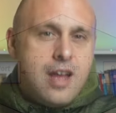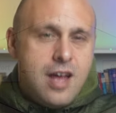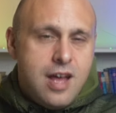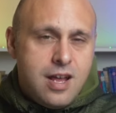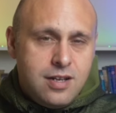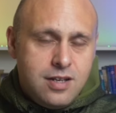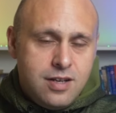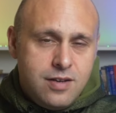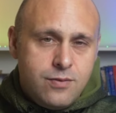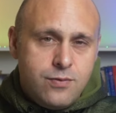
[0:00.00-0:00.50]

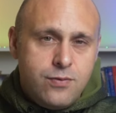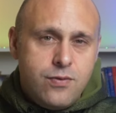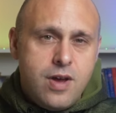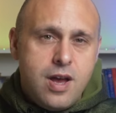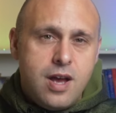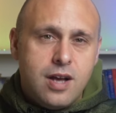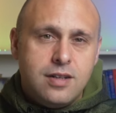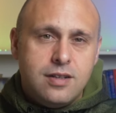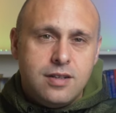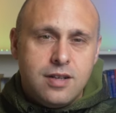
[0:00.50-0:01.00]
And in
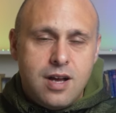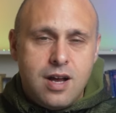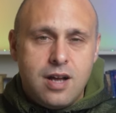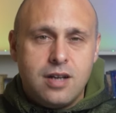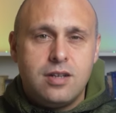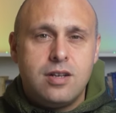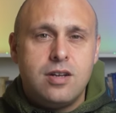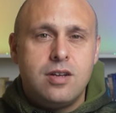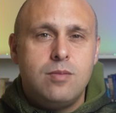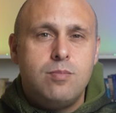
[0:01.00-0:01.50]
fact,
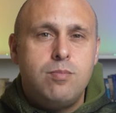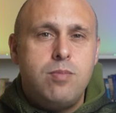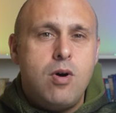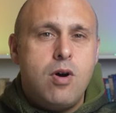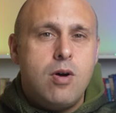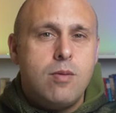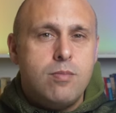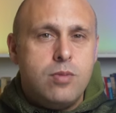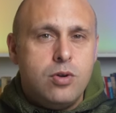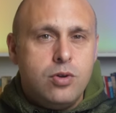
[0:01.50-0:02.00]
Uncle
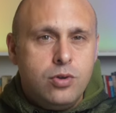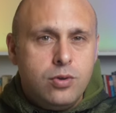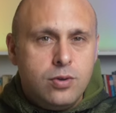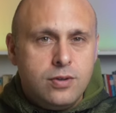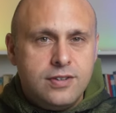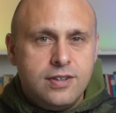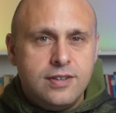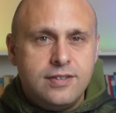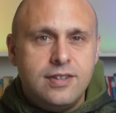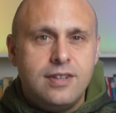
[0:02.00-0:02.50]
Bob
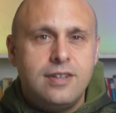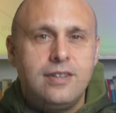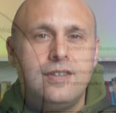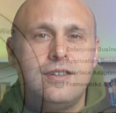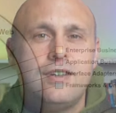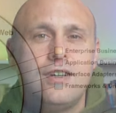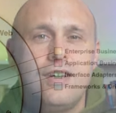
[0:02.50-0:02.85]
uses it